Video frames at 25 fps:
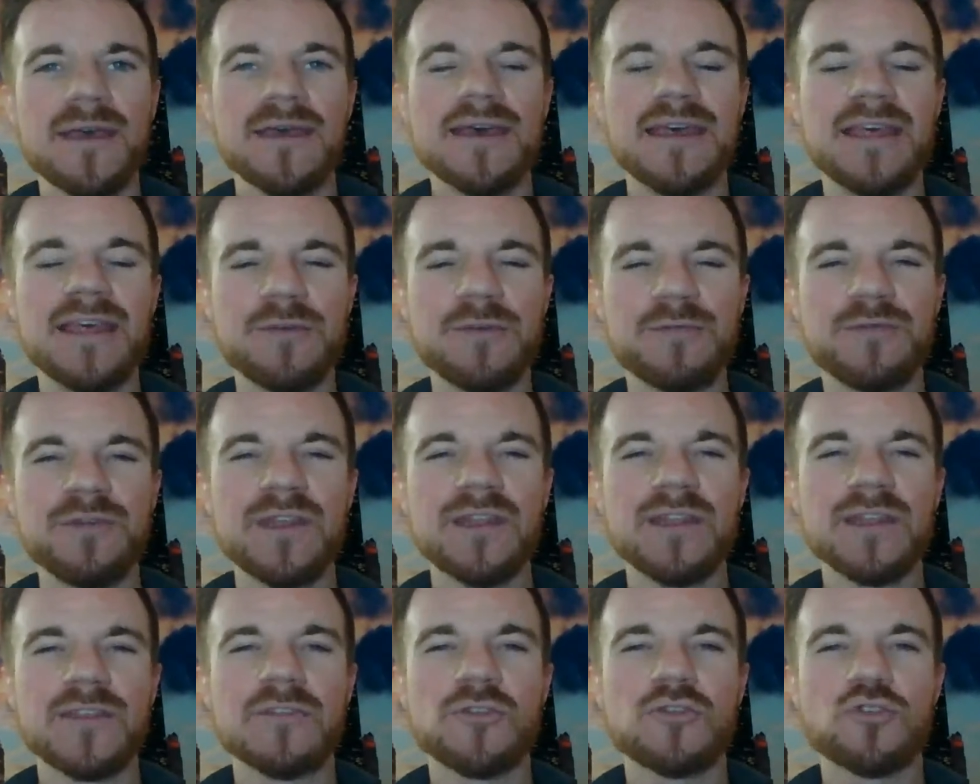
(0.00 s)
if it
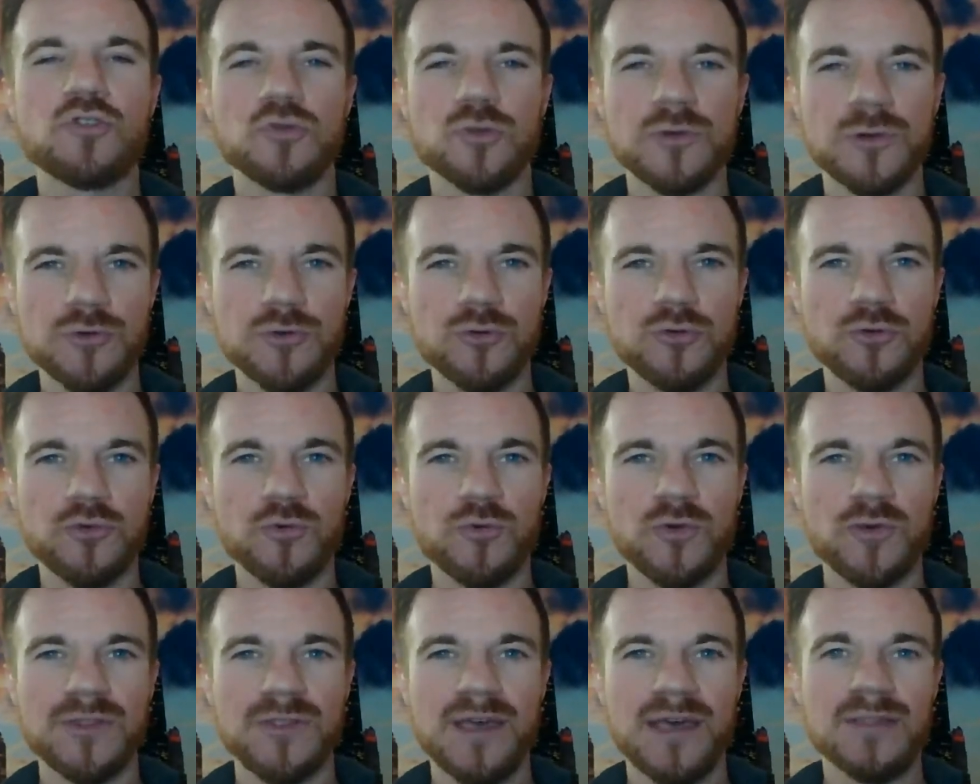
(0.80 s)
is true
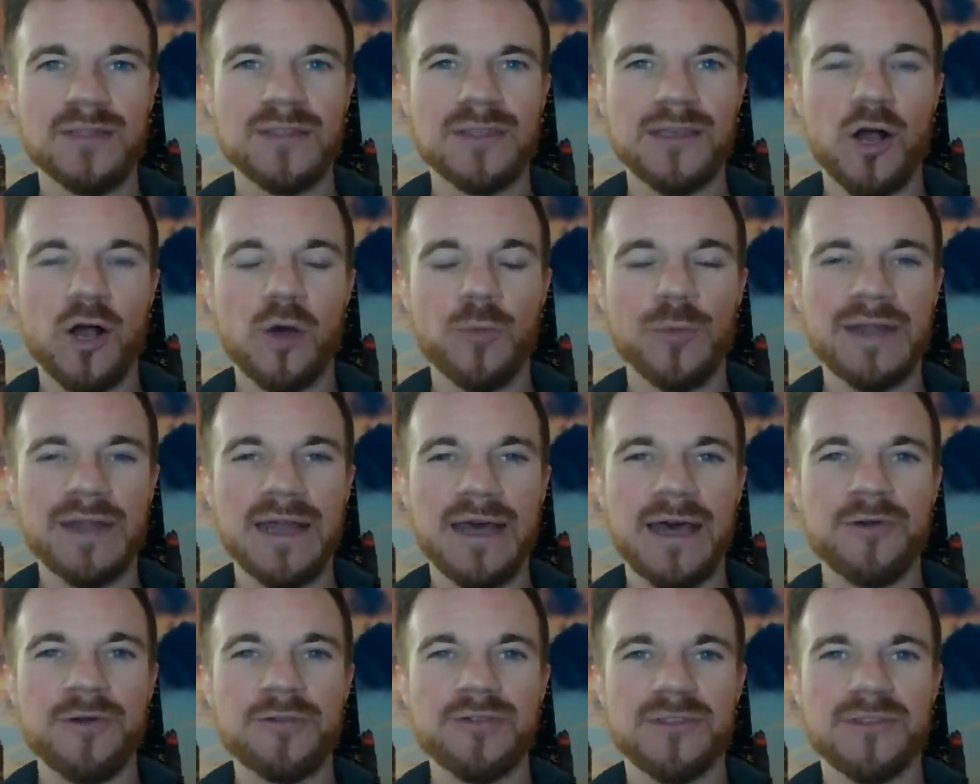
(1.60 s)
that the open
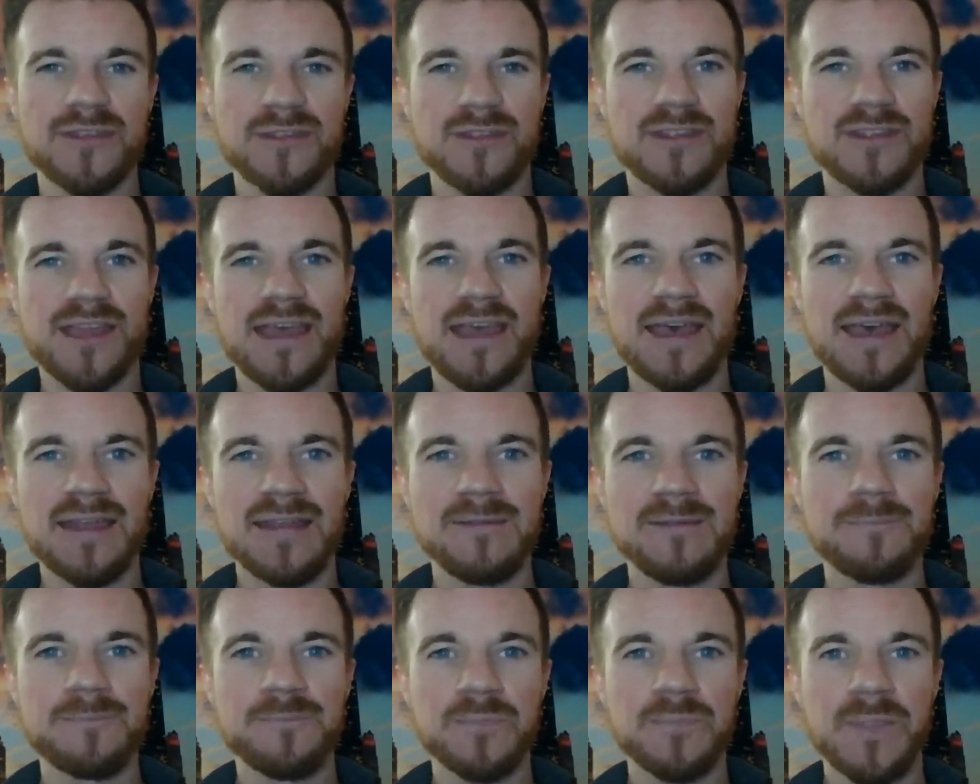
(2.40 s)
house is
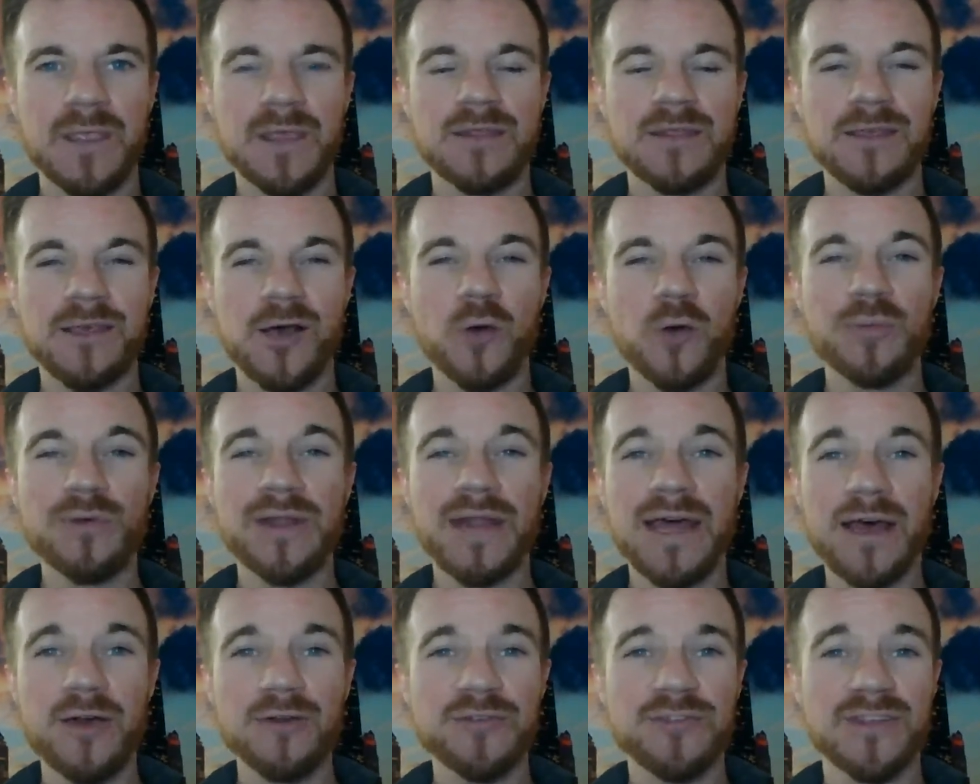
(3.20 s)
dead, the open
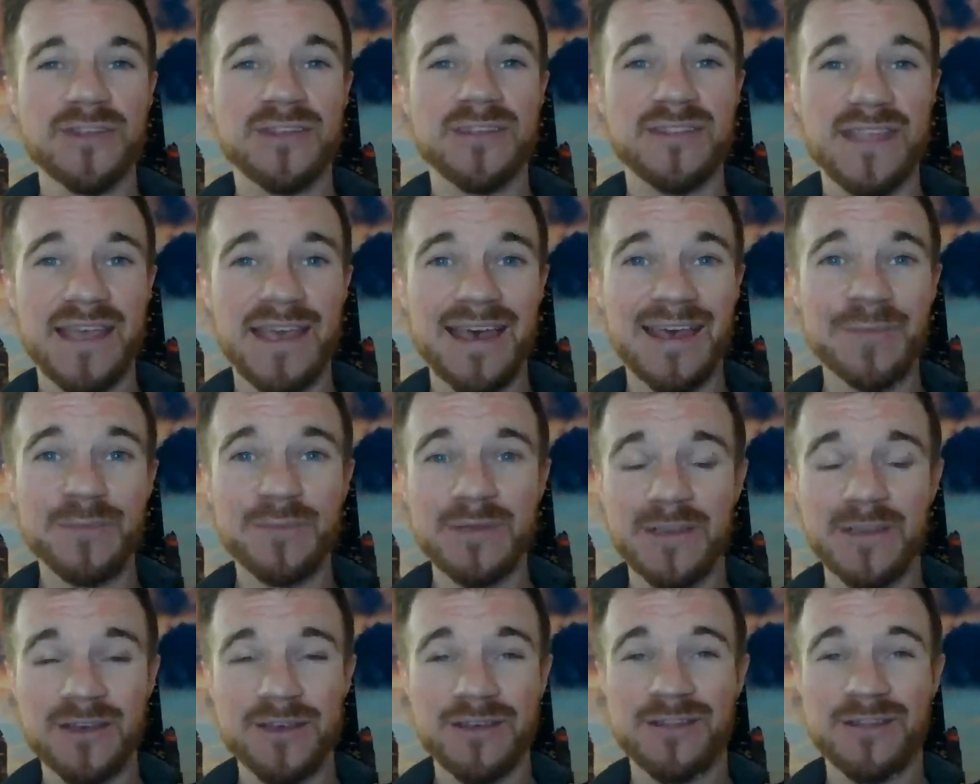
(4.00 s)
house is dead
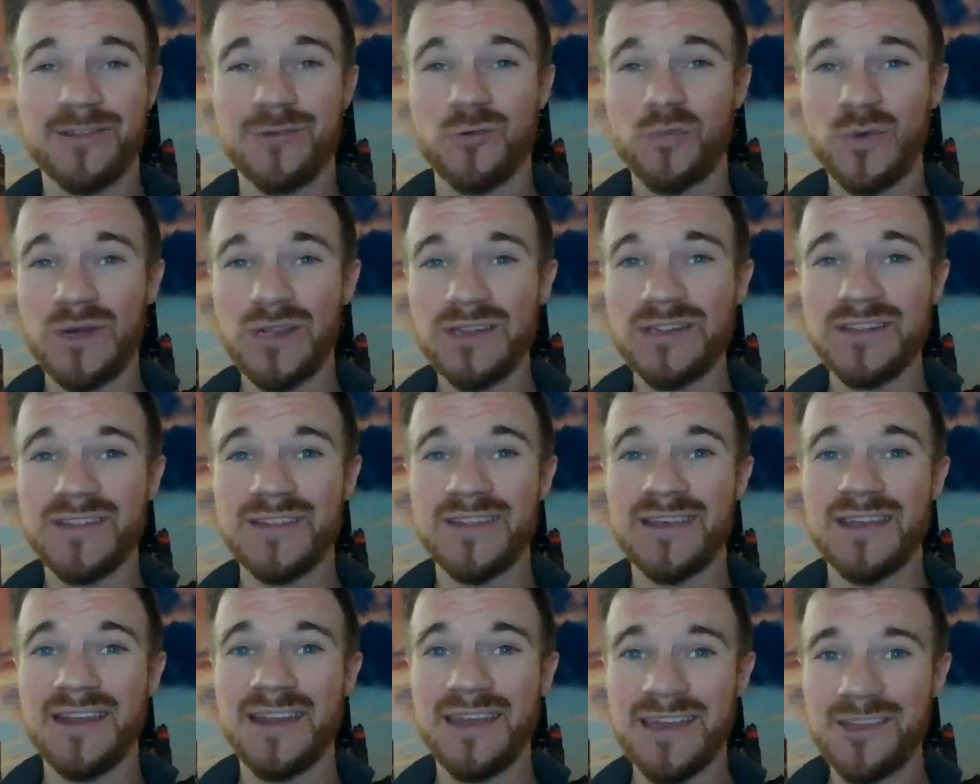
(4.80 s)
because the real
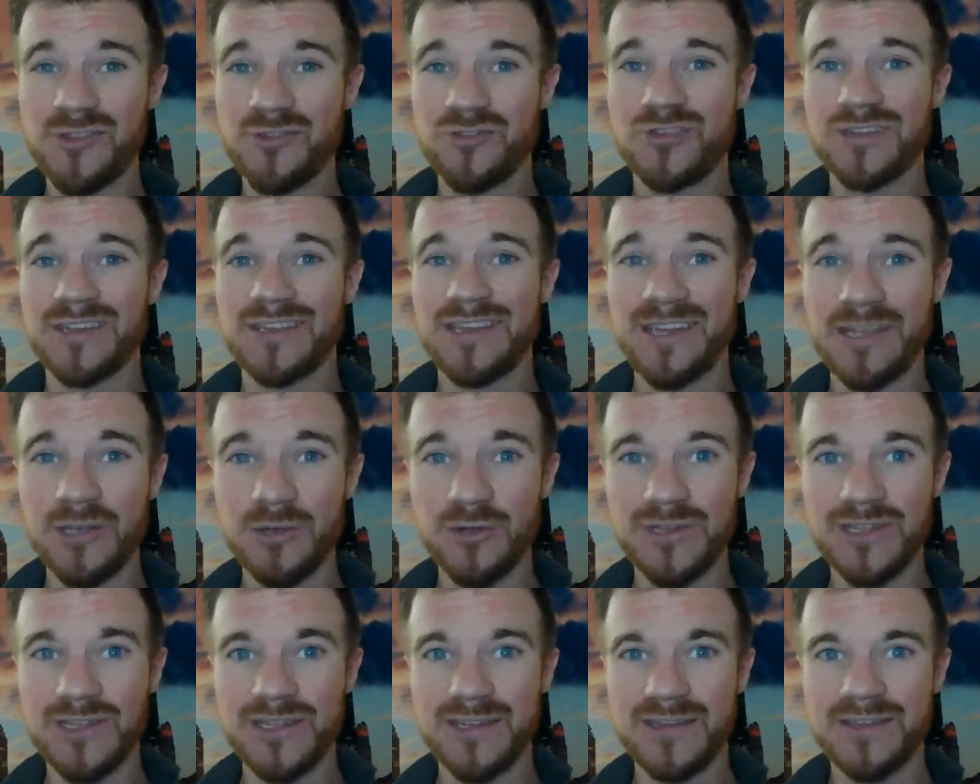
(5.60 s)
estate agent
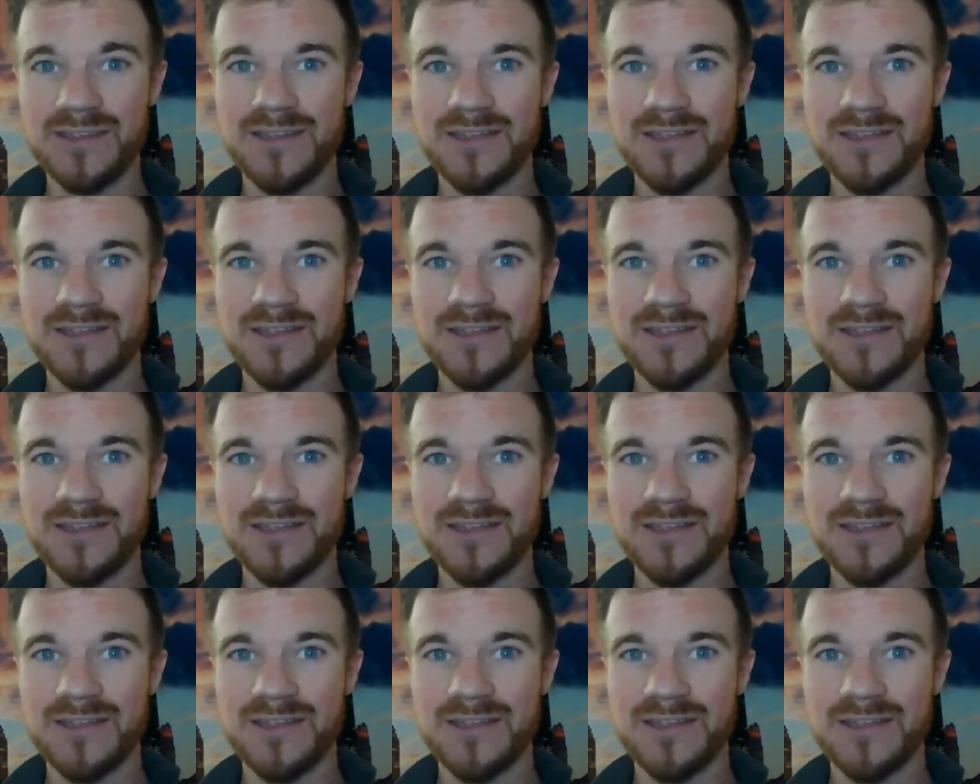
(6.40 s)
killed it.